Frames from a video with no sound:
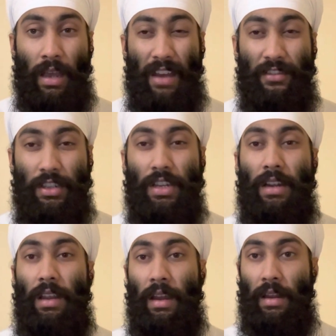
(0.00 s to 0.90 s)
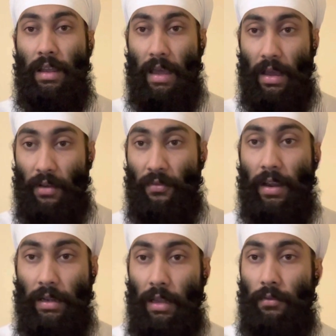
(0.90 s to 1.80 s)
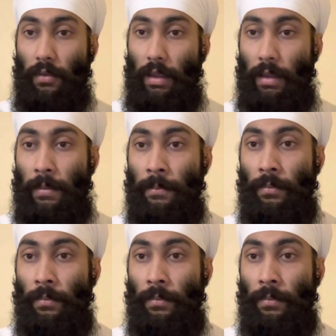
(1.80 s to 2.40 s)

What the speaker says: efficient and effective way.